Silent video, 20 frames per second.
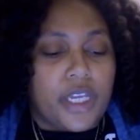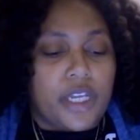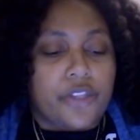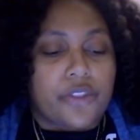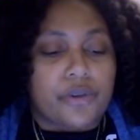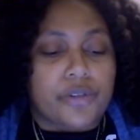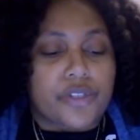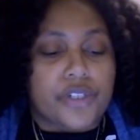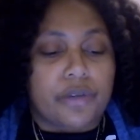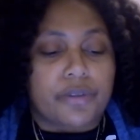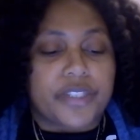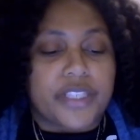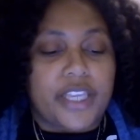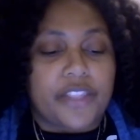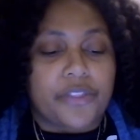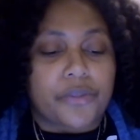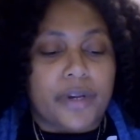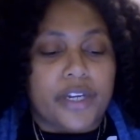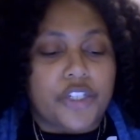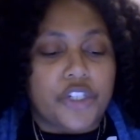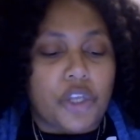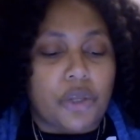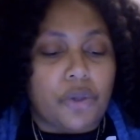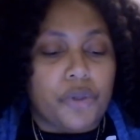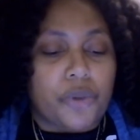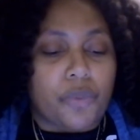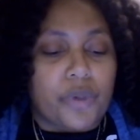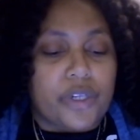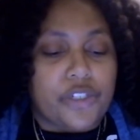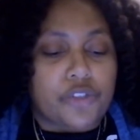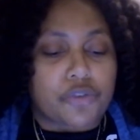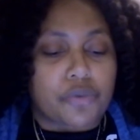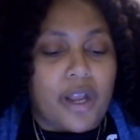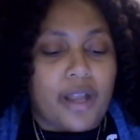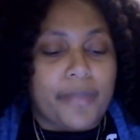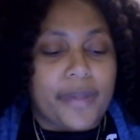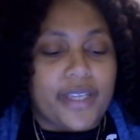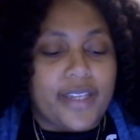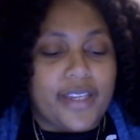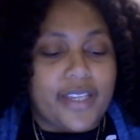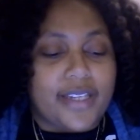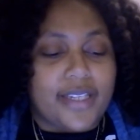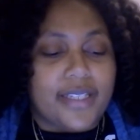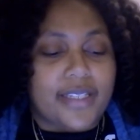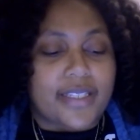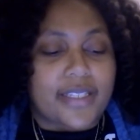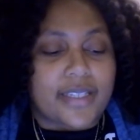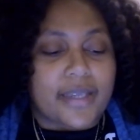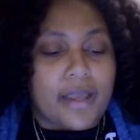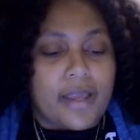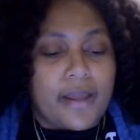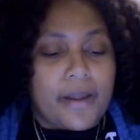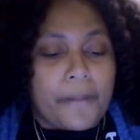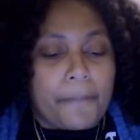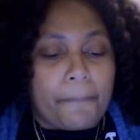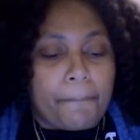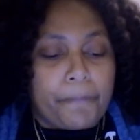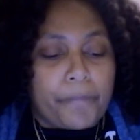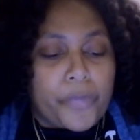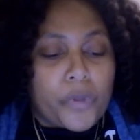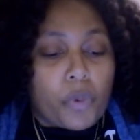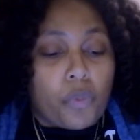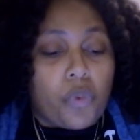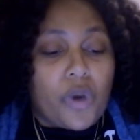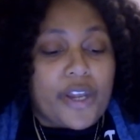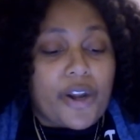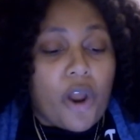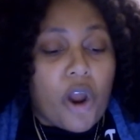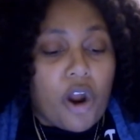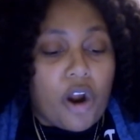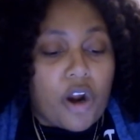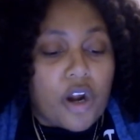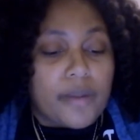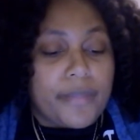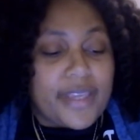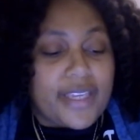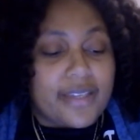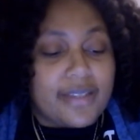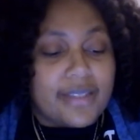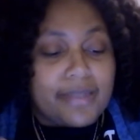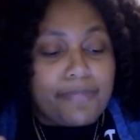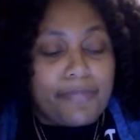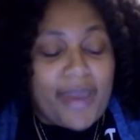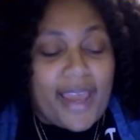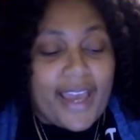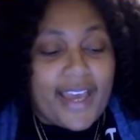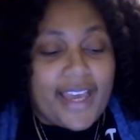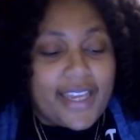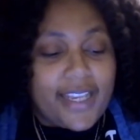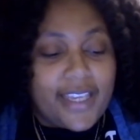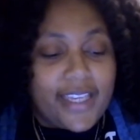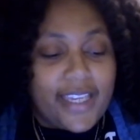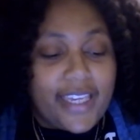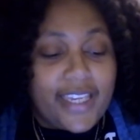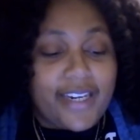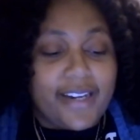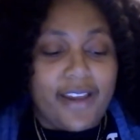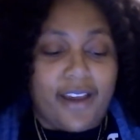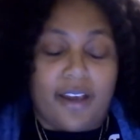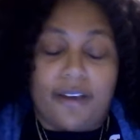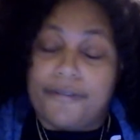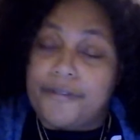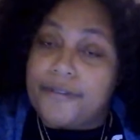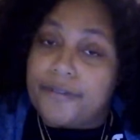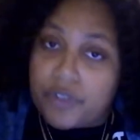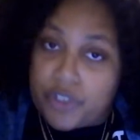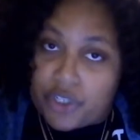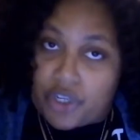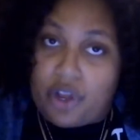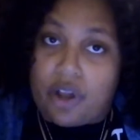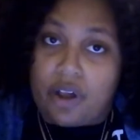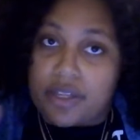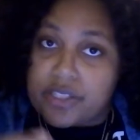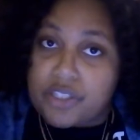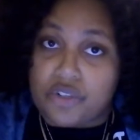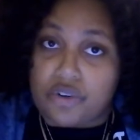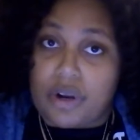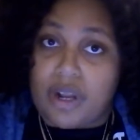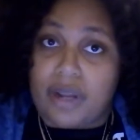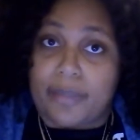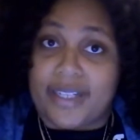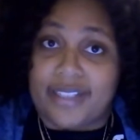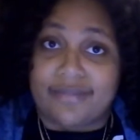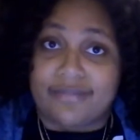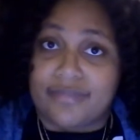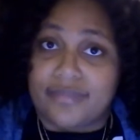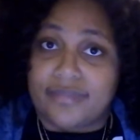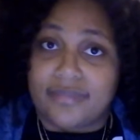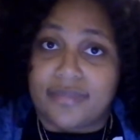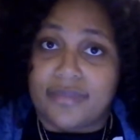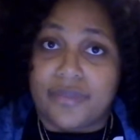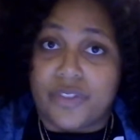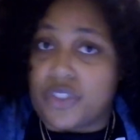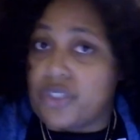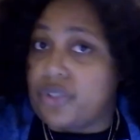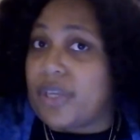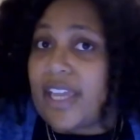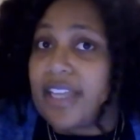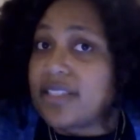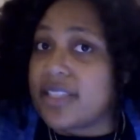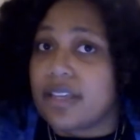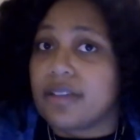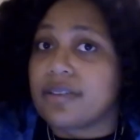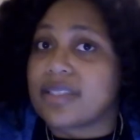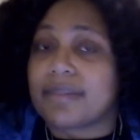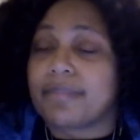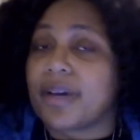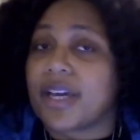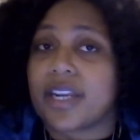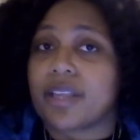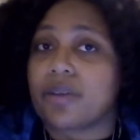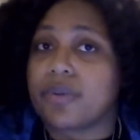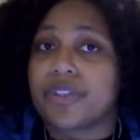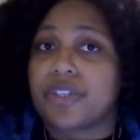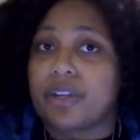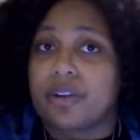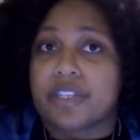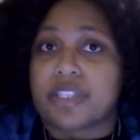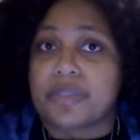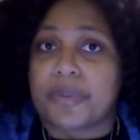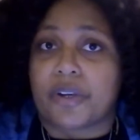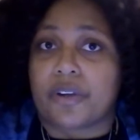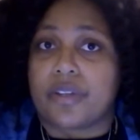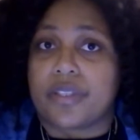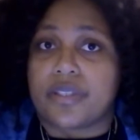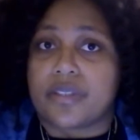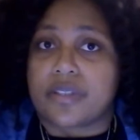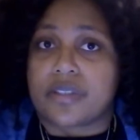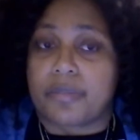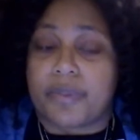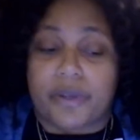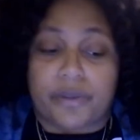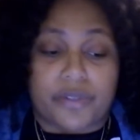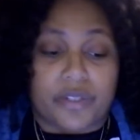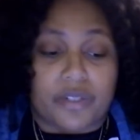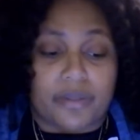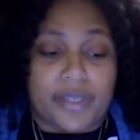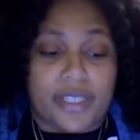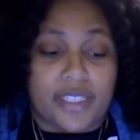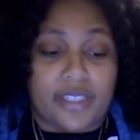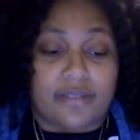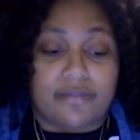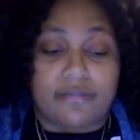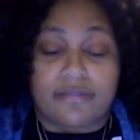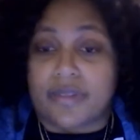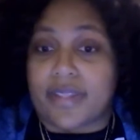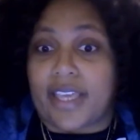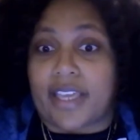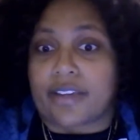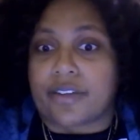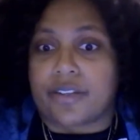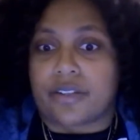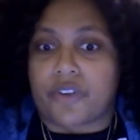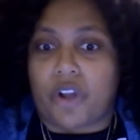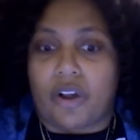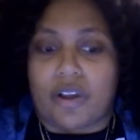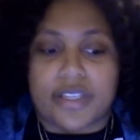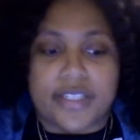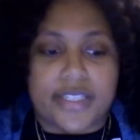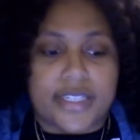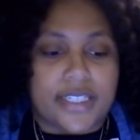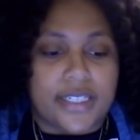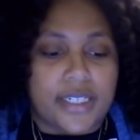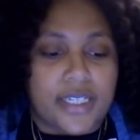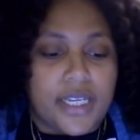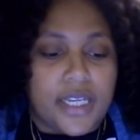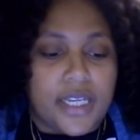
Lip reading: There's no set threshold on what trauma is, what harm is bad enough to cause trauma. So you can't tell somebody what their experience is supposed to be that could have caused it.